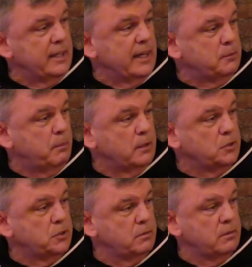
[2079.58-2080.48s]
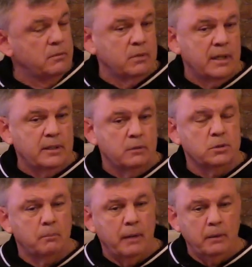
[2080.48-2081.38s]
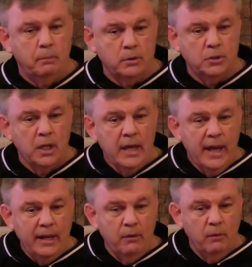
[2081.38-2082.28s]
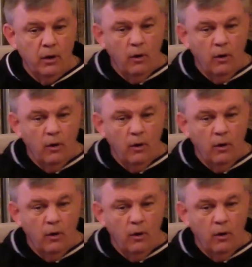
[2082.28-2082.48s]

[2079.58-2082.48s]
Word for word: the next punch. I think it was a body punch. And he went